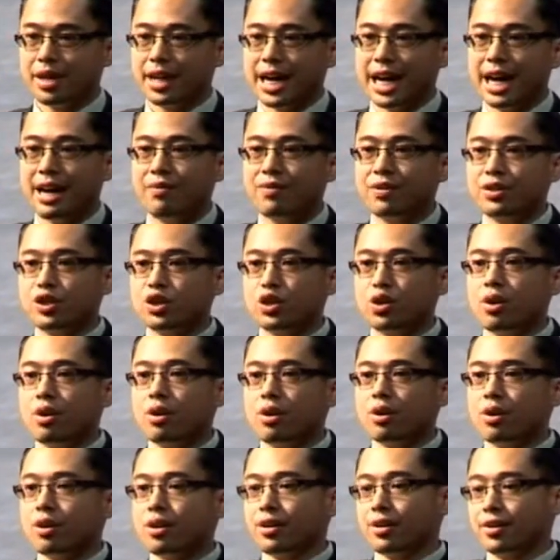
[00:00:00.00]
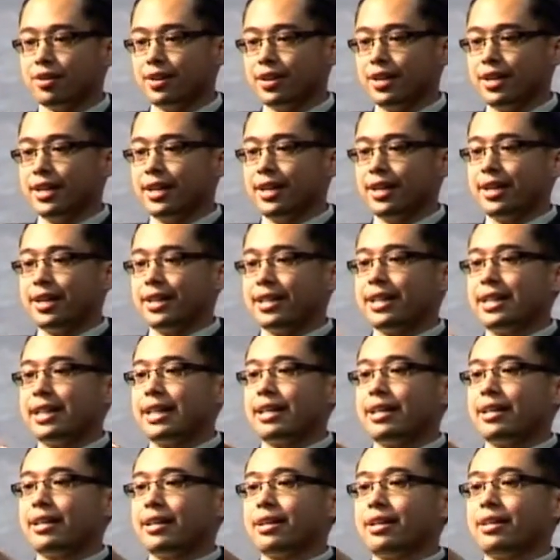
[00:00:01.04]
Have a jar
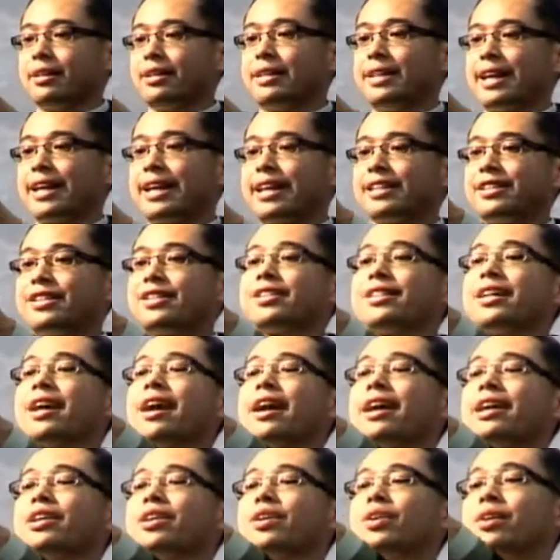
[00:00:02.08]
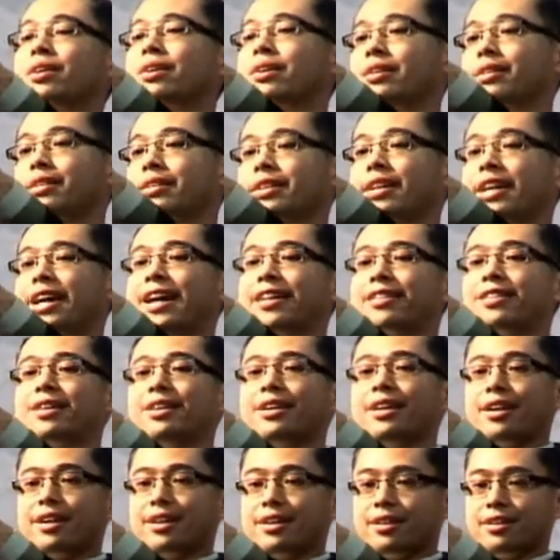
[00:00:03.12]
that gets tighter at the
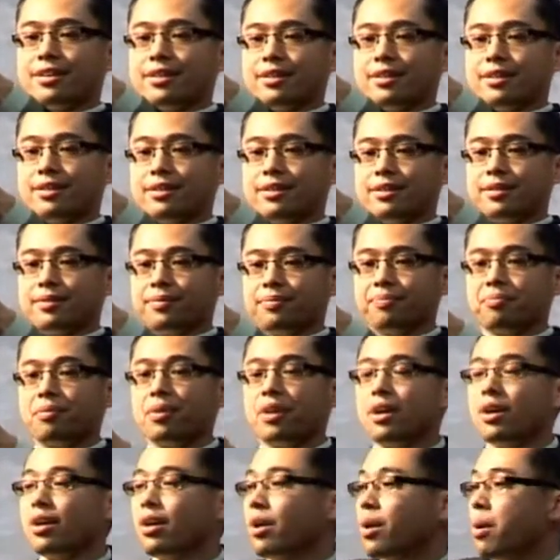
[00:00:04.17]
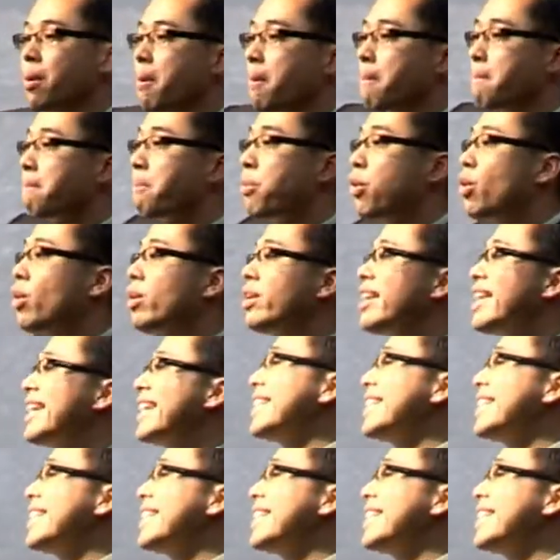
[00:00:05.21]
neck. Put